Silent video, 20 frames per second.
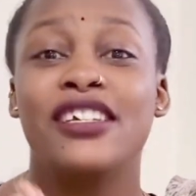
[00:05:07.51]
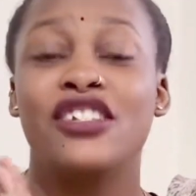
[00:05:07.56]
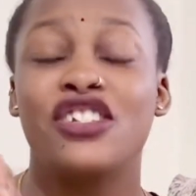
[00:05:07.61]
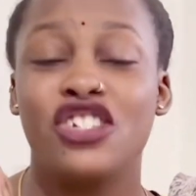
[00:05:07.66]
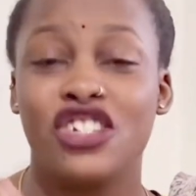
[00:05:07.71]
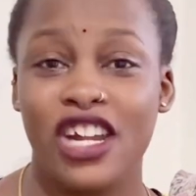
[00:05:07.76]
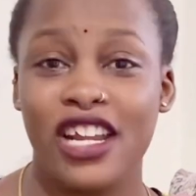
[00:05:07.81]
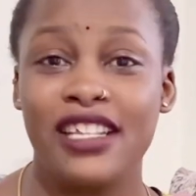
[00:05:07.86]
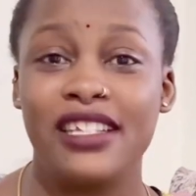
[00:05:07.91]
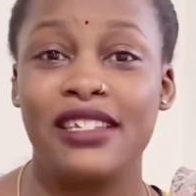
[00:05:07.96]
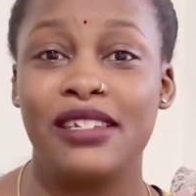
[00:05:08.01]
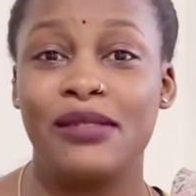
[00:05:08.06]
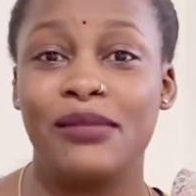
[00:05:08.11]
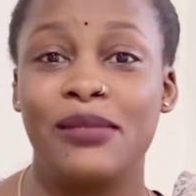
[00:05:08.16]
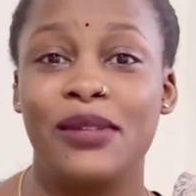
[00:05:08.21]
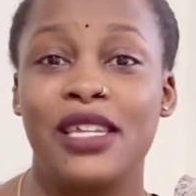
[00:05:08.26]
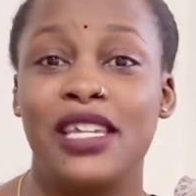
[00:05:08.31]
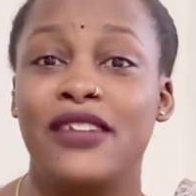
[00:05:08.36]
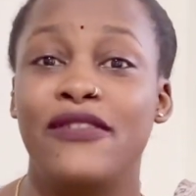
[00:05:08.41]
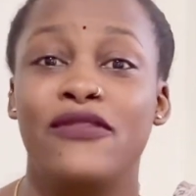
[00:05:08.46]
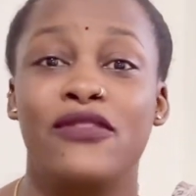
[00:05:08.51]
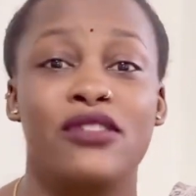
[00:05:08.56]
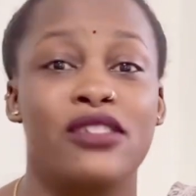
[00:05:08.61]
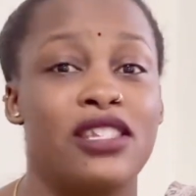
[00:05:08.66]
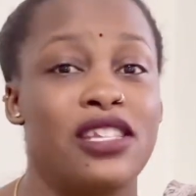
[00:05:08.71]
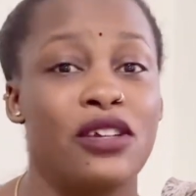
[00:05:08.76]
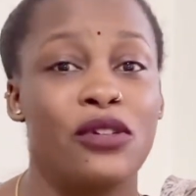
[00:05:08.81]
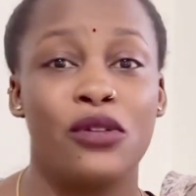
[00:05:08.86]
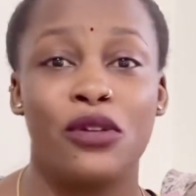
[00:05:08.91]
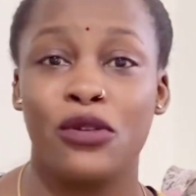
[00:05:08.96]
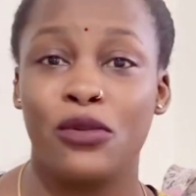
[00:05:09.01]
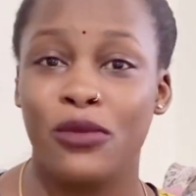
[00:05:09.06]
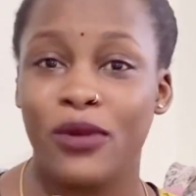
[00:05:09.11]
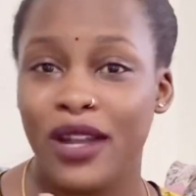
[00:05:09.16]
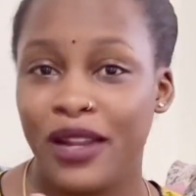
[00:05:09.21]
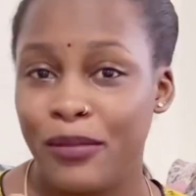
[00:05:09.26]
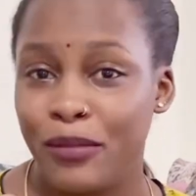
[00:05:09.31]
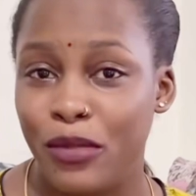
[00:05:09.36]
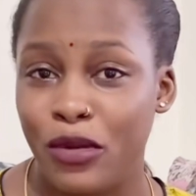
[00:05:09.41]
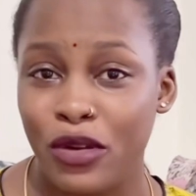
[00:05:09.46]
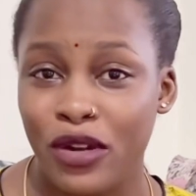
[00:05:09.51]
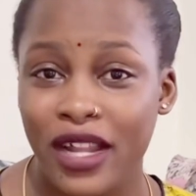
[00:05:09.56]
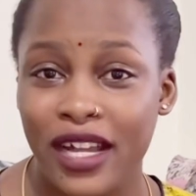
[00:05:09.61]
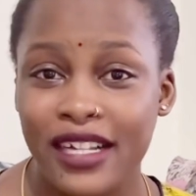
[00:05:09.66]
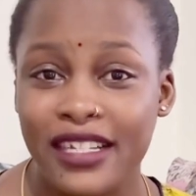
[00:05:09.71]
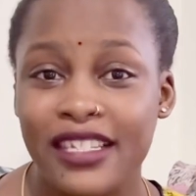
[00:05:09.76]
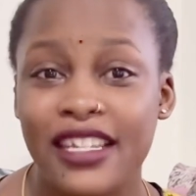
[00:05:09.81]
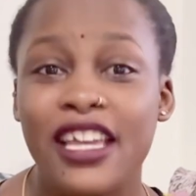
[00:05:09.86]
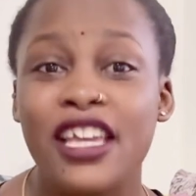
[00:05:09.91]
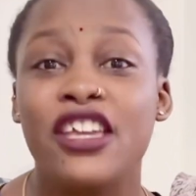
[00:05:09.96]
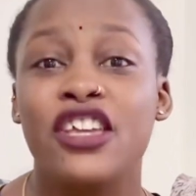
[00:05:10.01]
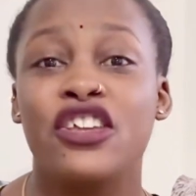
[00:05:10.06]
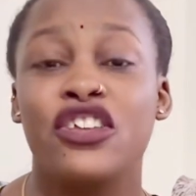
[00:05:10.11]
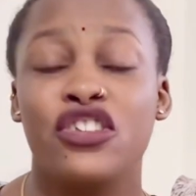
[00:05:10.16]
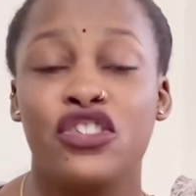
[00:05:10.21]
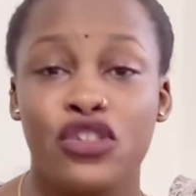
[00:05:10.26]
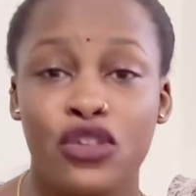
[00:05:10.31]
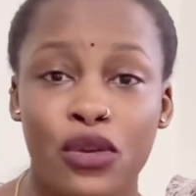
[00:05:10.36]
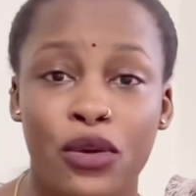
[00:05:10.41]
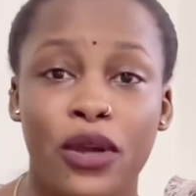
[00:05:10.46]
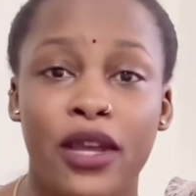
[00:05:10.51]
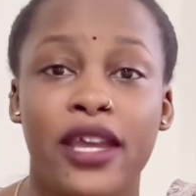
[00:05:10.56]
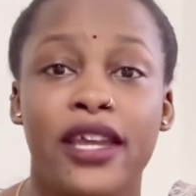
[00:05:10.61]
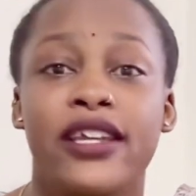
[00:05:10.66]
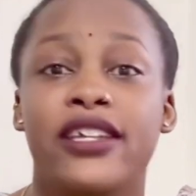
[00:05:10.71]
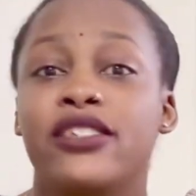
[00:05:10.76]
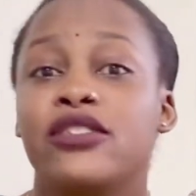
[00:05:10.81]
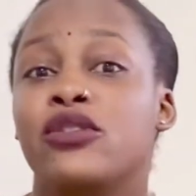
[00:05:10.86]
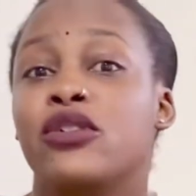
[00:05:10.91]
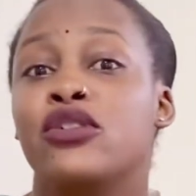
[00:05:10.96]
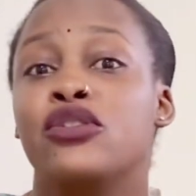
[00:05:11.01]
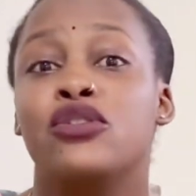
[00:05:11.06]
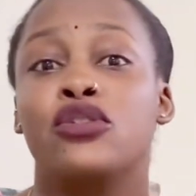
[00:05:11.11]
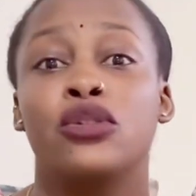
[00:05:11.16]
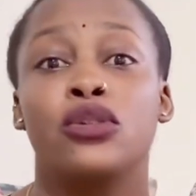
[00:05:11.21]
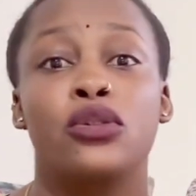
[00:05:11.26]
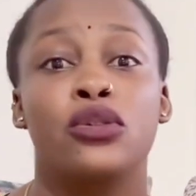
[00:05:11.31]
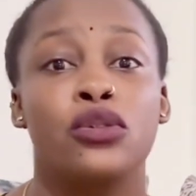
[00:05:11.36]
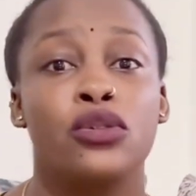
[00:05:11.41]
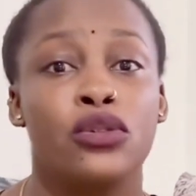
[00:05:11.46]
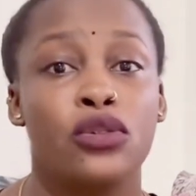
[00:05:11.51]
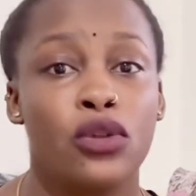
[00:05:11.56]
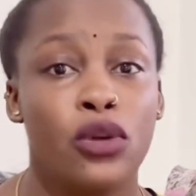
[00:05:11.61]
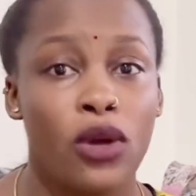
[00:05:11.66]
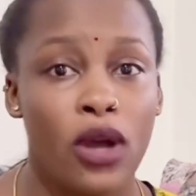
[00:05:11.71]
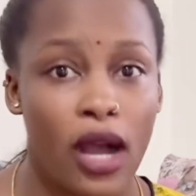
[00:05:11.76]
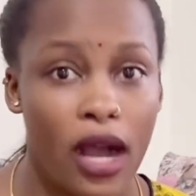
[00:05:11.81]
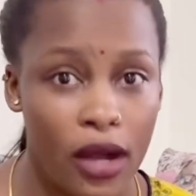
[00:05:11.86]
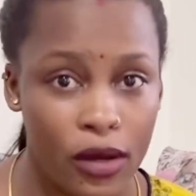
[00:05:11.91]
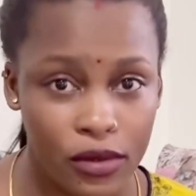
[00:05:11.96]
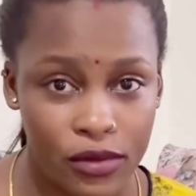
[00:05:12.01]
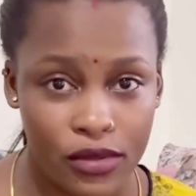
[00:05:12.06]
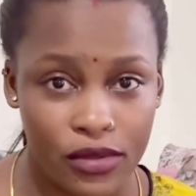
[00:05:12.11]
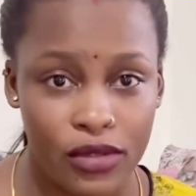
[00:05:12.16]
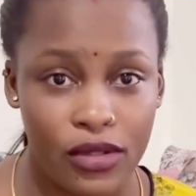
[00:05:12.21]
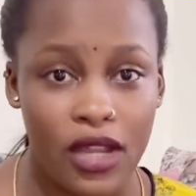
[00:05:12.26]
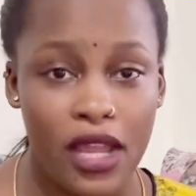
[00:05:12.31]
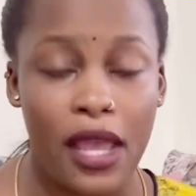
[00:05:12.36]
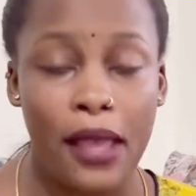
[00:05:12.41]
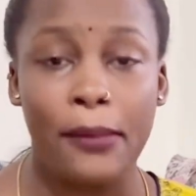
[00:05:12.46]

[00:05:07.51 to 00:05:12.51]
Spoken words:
Trust me, if you stick on one product, your hair is going to grow out.